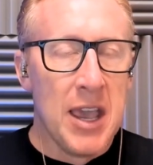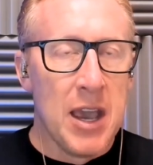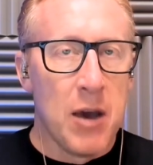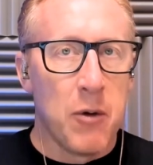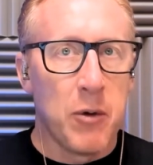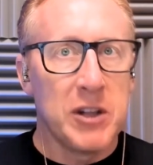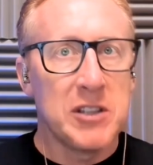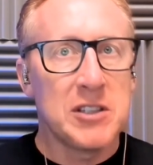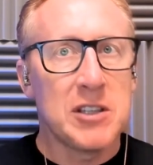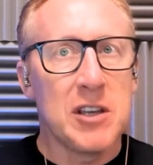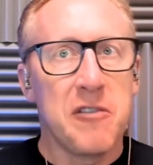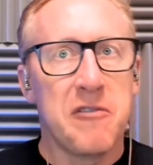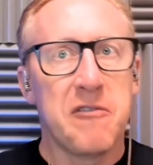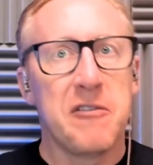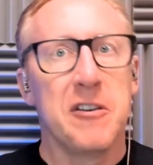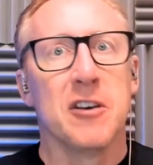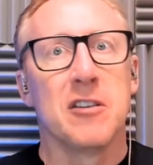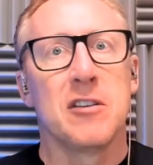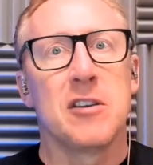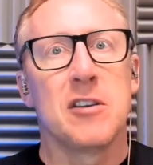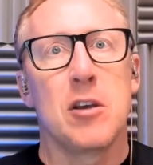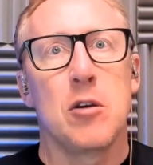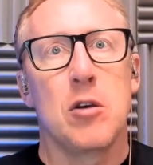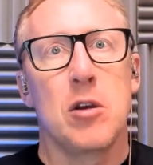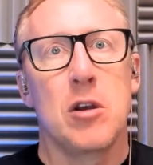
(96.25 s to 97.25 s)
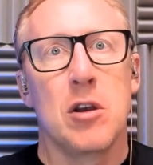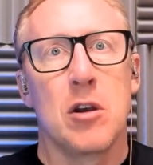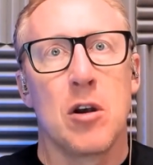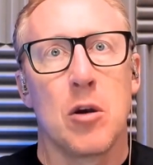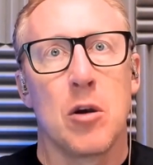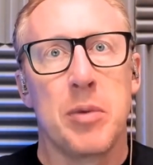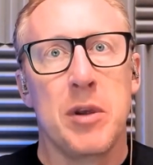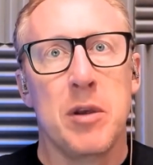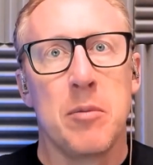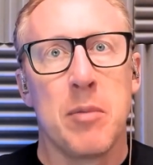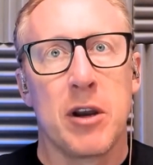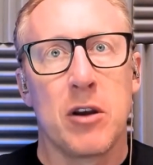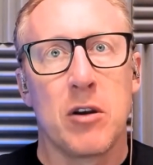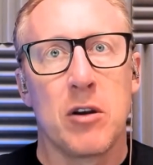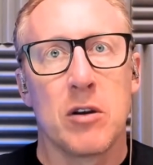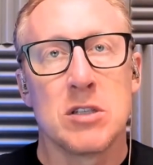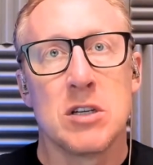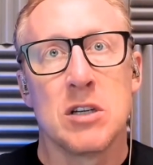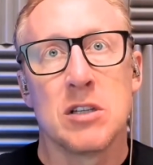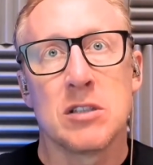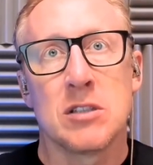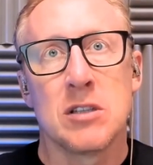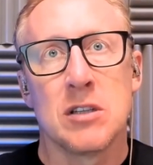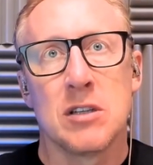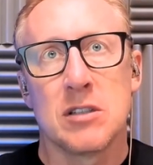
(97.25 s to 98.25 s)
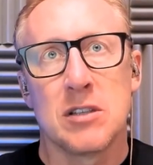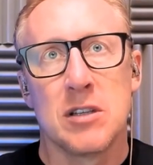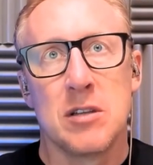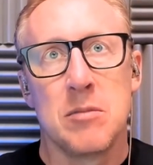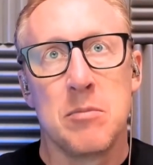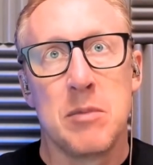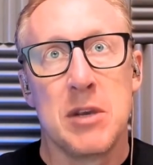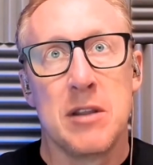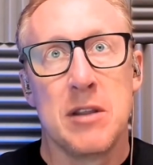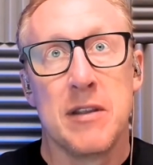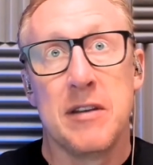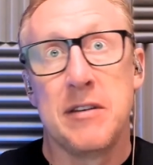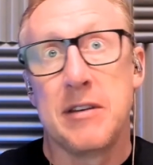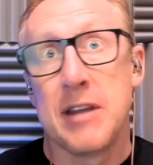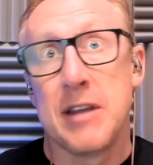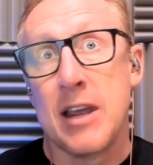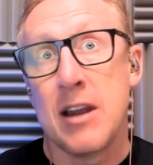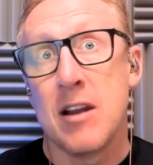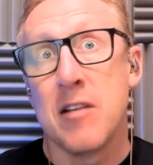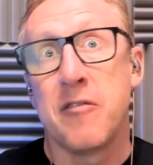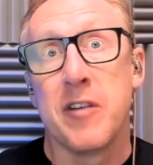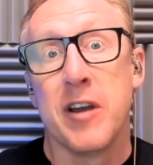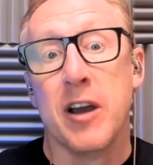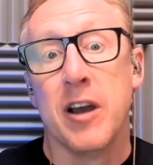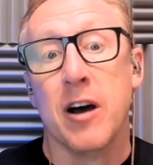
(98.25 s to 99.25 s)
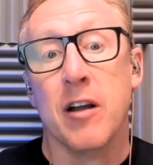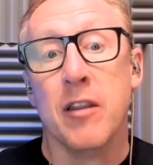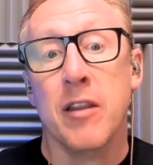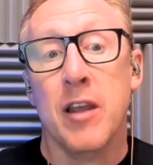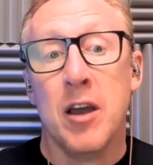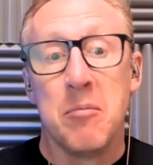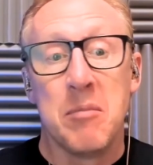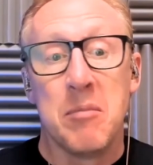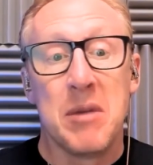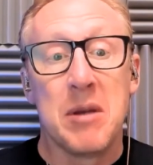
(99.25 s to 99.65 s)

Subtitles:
And when I say failed ERP migration, it doesn't necessarily mean the data failed.